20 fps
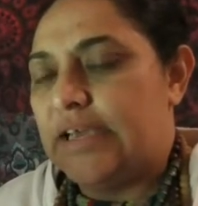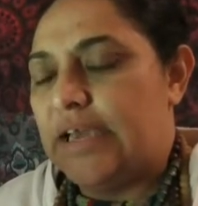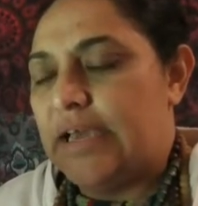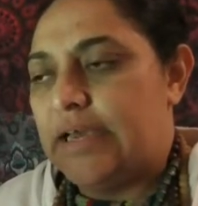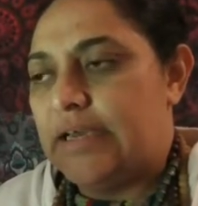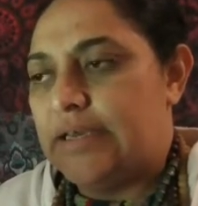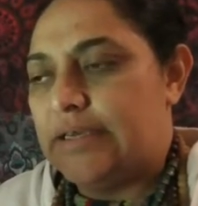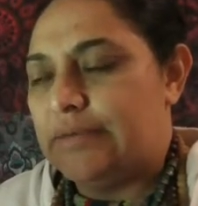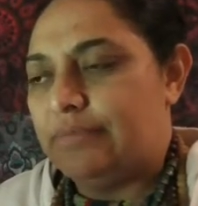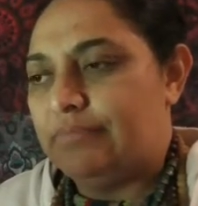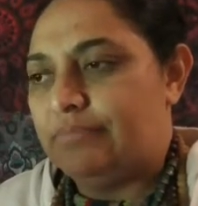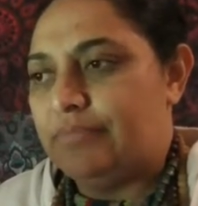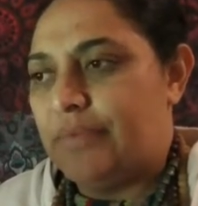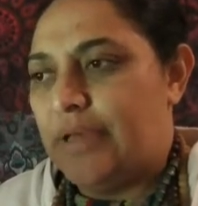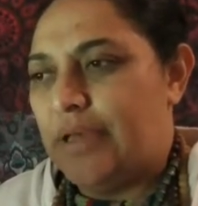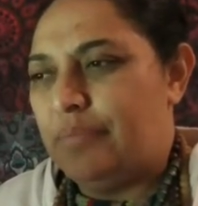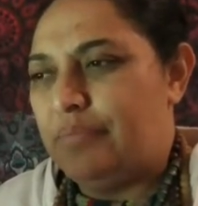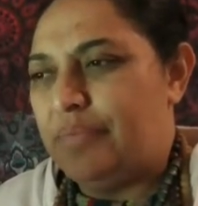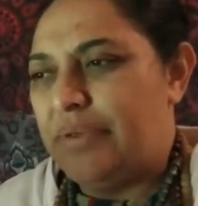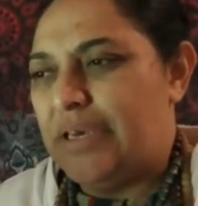
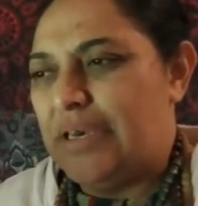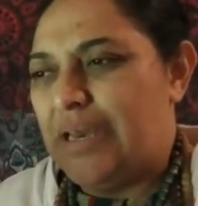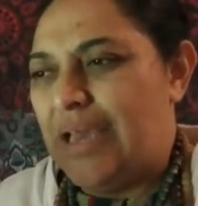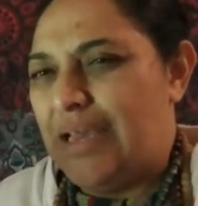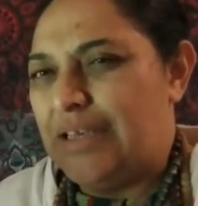a bit